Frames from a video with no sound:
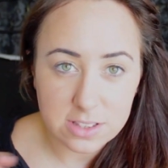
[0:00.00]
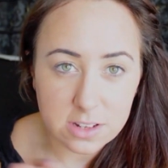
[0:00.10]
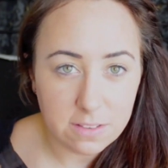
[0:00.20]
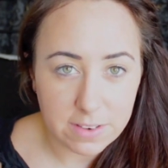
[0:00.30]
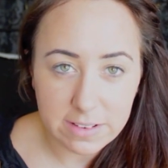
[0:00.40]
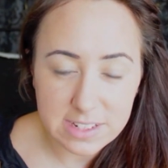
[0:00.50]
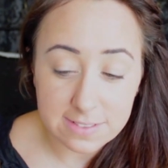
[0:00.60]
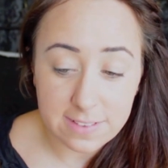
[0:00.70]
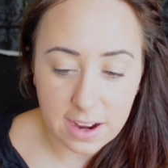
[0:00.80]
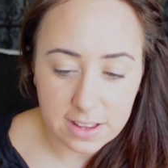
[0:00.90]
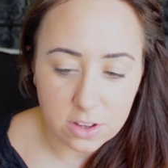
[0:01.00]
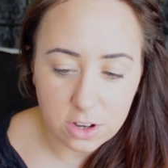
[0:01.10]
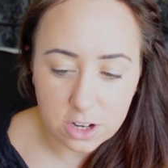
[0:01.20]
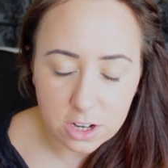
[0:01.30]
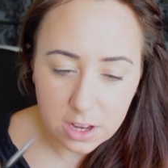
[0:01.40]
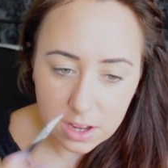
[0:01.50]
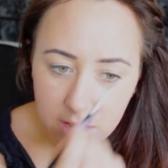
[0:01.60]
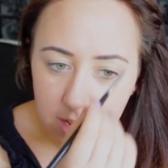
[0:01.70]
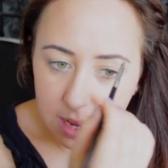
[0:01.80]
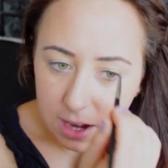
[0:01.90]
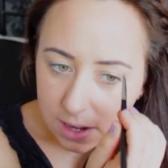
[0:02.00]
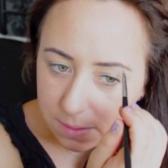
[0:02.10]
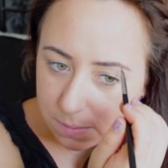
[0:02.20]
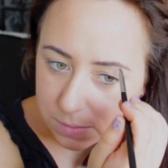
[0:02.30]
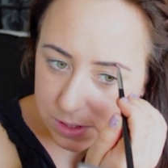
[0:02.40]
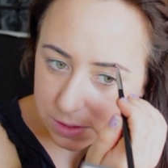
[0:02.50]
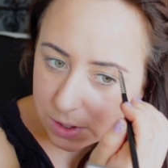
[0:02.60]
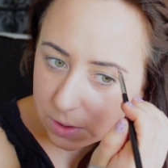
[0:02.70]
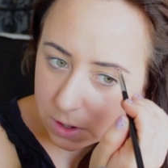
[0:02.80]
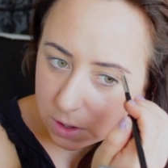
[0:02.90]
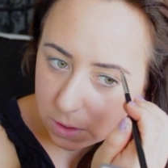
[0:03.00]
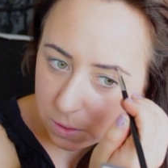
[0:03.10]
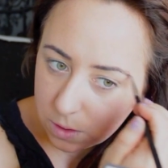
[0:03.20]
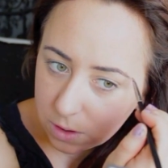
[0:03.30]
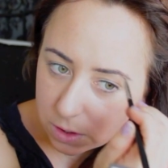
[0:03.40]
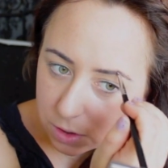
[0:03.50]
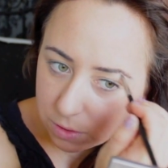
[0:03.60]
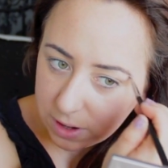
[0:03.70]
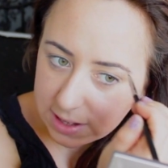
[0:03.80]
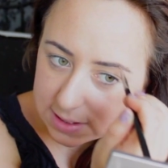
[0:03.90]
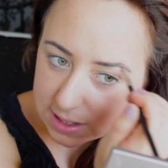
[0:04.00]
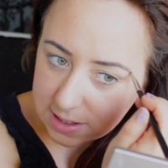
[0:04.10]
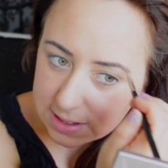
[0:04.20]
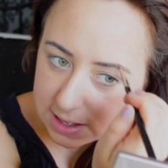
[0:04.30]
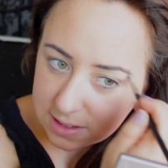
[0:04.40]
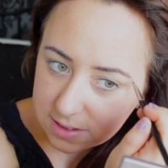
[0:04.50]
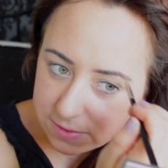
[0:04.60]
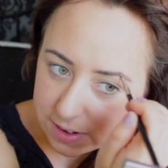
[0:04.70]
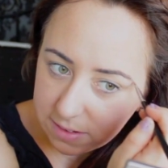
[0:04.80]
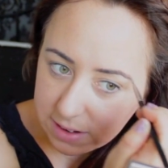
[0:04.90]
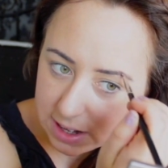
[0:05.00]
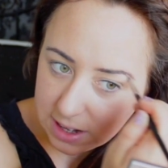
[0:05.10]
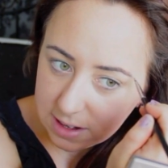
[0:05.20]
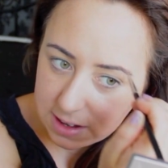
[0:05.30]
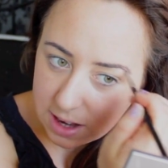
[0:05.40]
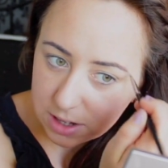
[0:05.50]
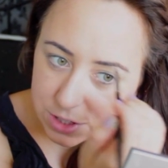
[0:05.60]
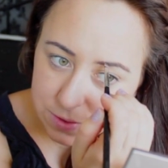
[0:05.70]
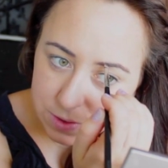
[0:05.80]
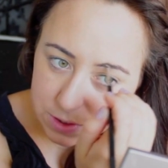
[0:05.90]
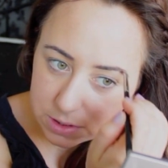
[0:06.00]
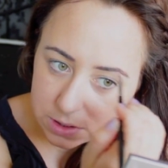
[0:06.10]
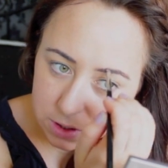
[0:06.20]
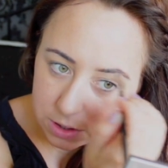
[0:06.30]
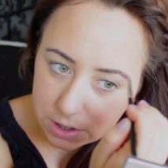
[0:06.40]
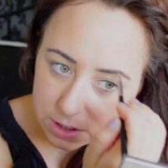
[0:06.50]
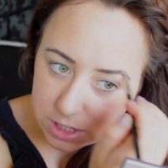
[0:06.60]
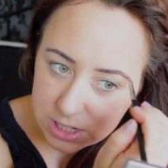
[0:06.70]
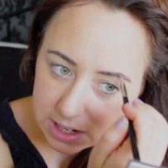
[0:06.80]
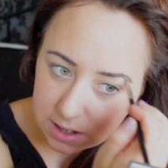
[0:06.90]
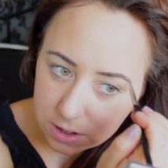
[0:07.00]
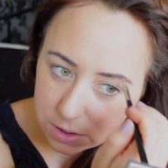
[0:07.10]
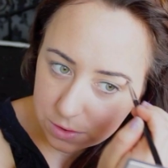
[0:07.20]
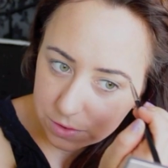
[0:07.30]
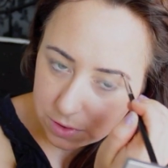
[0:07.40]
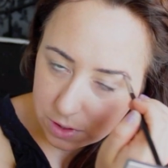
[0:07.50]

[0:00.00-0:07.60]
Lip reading: It's not a very defined look, so don't go crazy, because it is a very natural look that she kind of goes